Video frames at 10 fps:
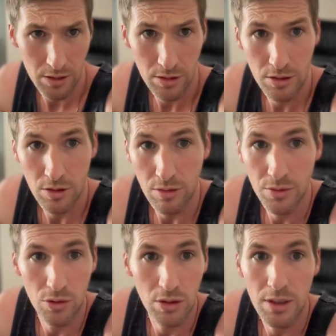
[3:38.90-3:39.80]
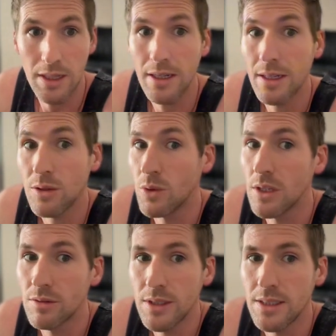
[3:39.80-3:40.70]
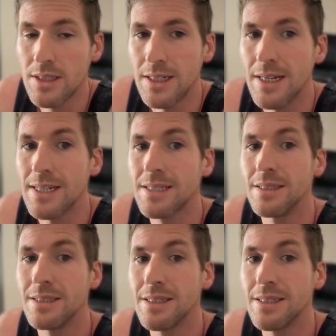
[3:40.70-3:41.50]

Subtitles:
So if you look at any one of these connections,